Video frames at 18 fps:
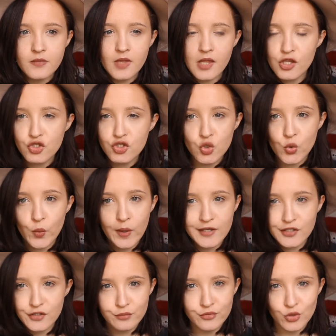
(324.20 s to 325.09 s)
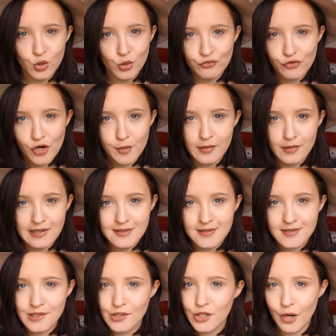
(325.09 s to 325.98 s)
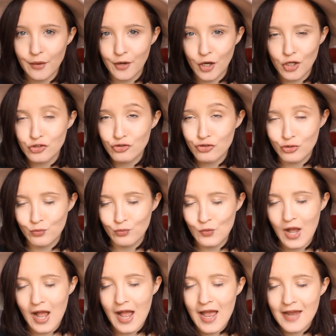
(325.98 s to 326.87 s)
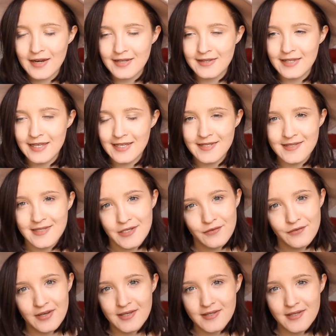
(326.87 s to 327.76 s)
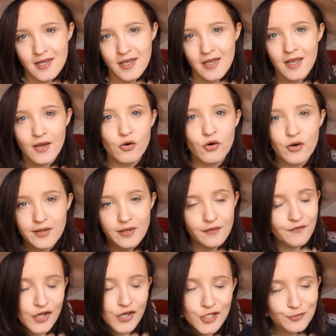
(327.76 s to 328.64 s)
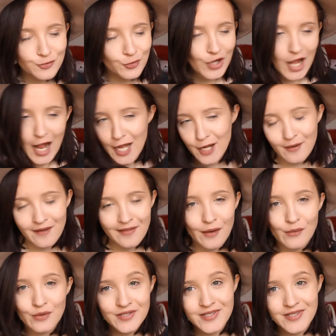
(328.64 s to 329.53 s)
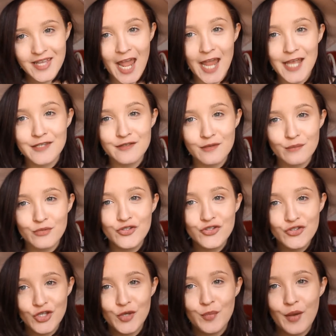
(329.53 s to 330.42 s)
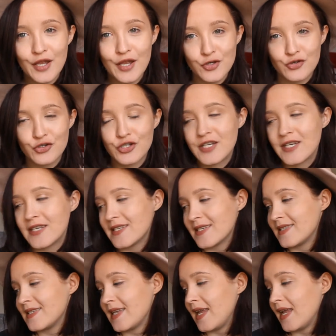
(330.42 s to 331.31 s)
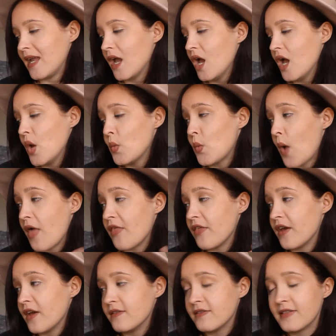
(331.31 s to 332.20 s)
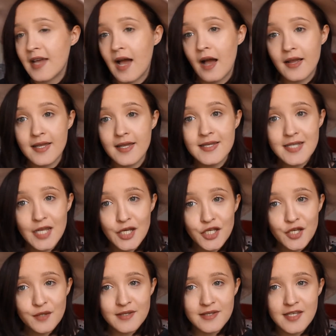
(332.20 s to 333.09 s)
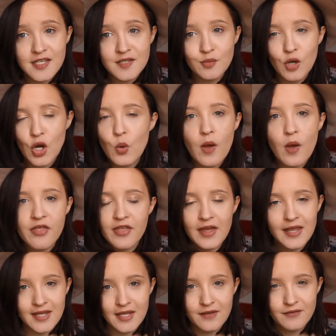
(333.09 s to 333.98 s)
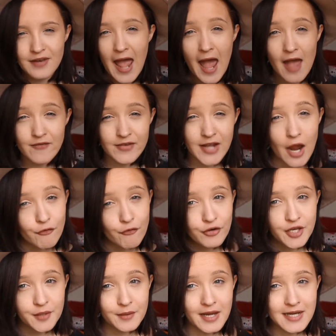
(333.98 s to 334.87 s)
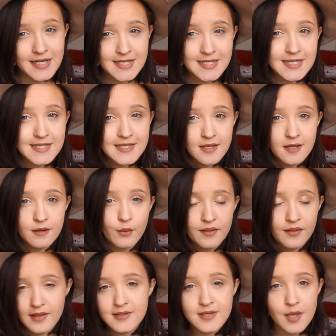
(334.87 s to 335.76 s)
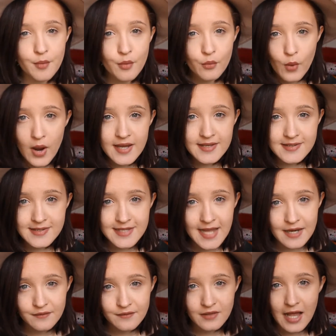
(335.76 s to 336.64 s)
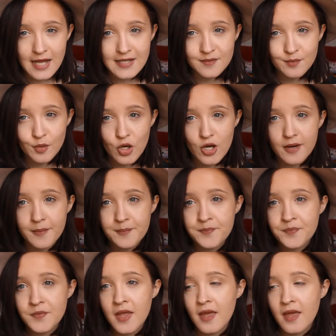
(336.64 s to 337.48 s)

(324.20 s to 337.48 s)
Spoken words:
There's always some sort of romance going on somewhere, and in this series, or in the first book anyway, that wasn't the case. So I'm super intrigued to see whether that continues in this book, whether they even ever get reunited as they went their separate ways at the end of the last book.